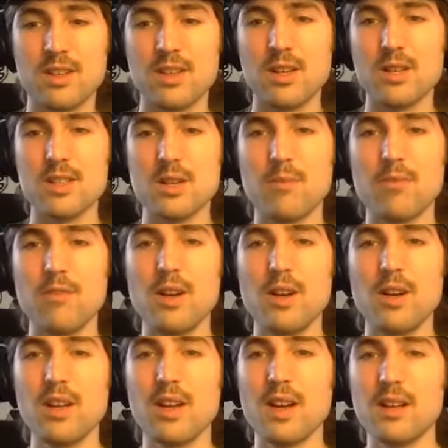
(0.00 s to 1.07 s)
subvert
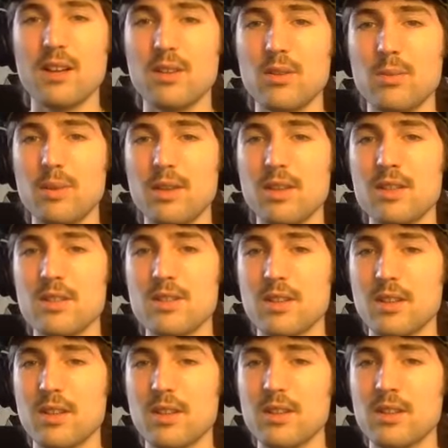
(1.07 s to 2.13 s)
that a little bit.
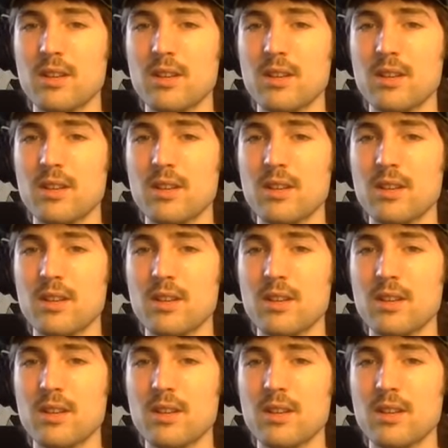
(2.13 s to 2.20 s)
So